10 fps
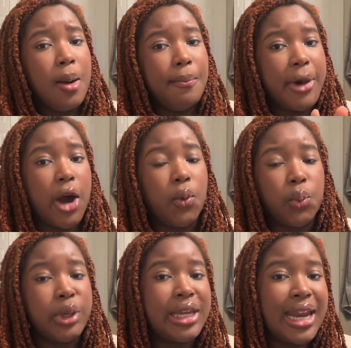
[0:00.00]
about
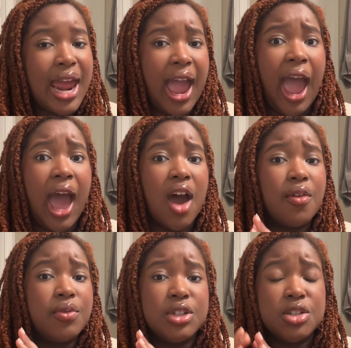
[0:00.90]
week and a
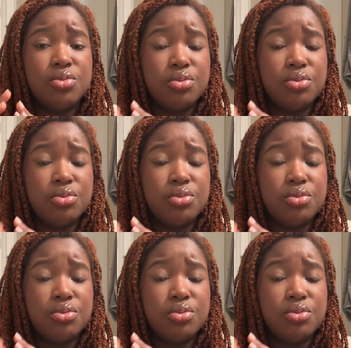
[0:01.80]
half, which is